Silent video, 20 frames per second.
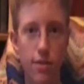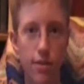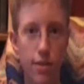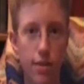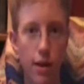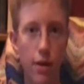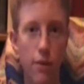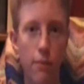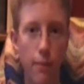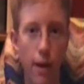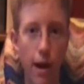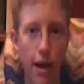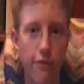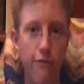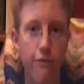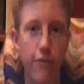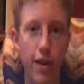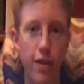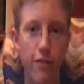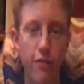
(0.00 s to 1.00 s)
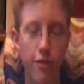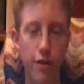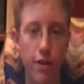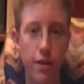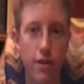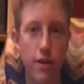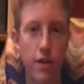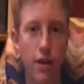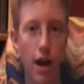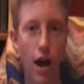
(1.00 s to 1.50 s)
they're my favorite
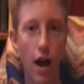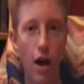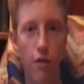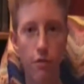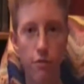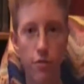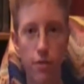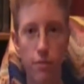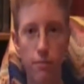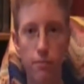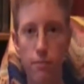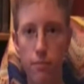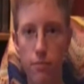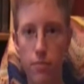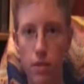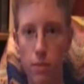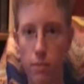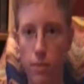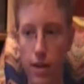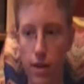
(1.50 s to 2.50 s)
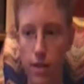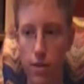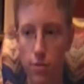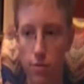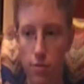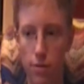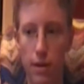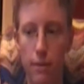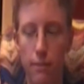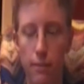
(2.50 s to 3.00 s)
of the big
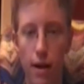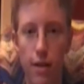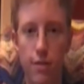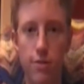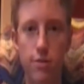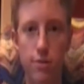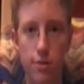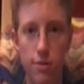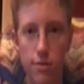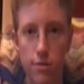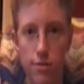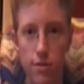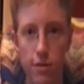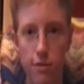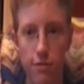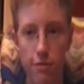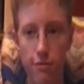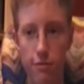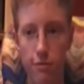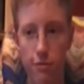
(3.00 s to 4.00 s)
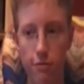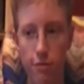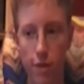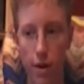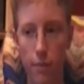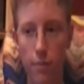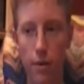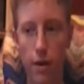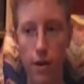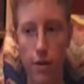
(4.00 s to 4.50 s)
three monsters of
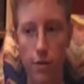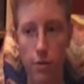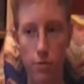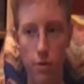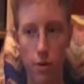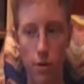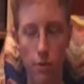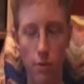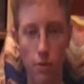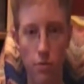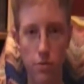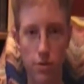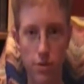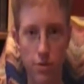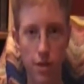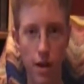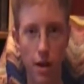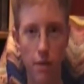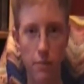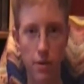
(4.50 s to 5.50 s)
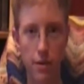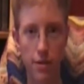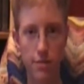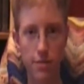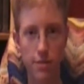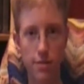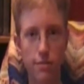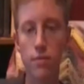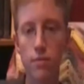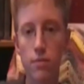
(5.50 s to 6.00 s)
vampires, werewolves, and
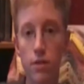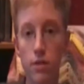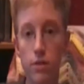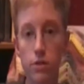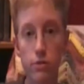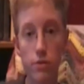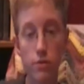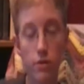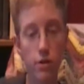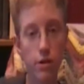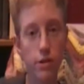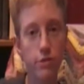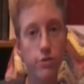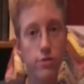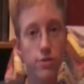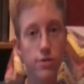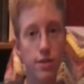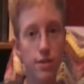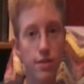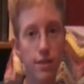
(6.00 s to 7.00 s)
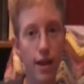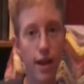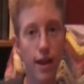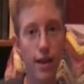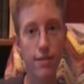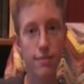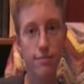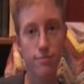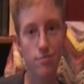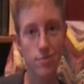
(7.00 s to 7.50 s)
zombies. So if you're interested in
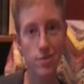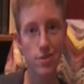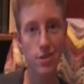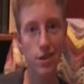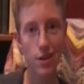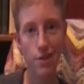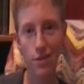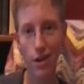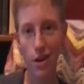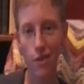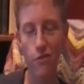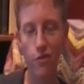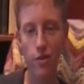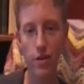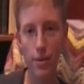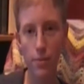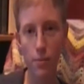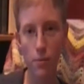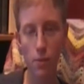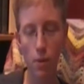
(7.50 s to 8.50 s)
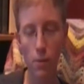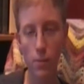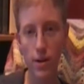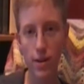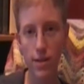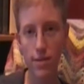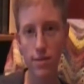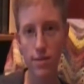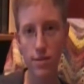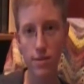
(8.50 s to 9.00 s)
that, stick around for a couple more
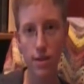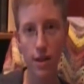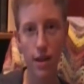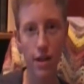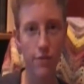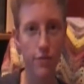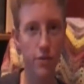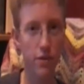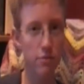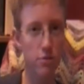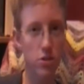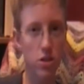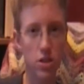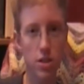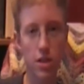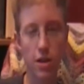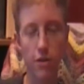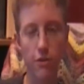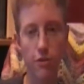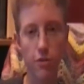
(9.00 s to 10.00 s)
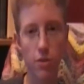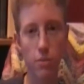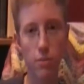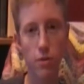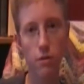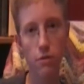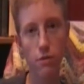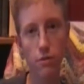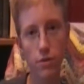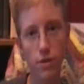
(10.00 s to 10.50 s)
minutes. If you were just here for the
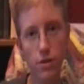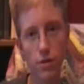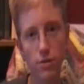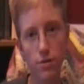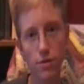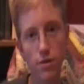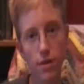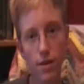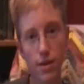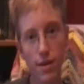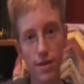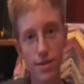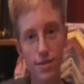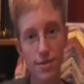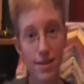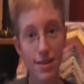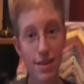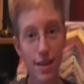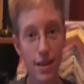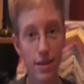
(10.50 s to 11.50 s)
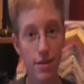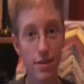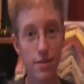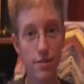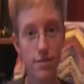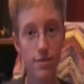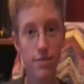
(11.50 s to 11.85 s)
book review, see you later.